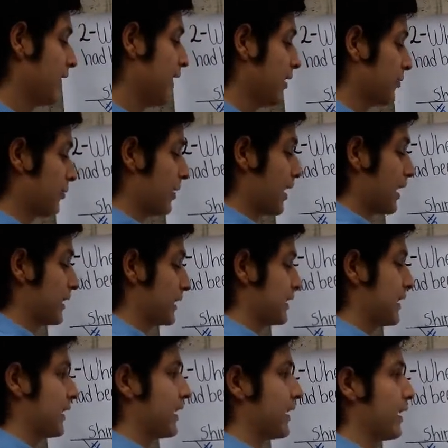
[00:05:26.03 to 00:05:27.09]
and
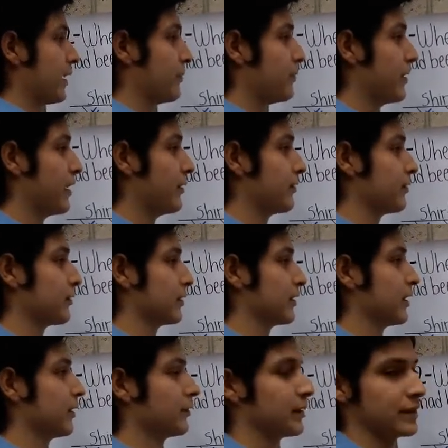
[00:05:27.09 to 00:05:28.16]
write the verb
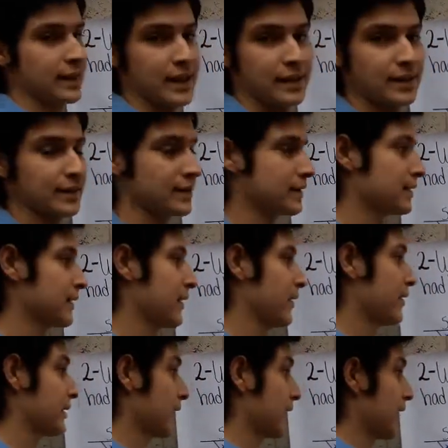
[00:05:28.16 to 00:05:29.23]
of the sentence. In
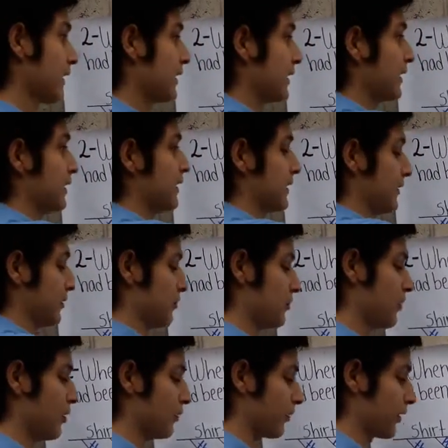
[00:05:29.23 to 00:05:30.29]
this case, is
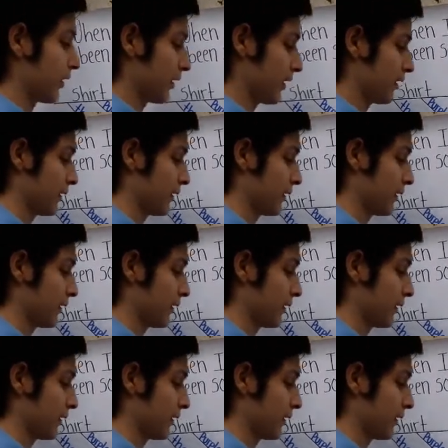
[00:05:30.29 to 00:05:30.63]
both.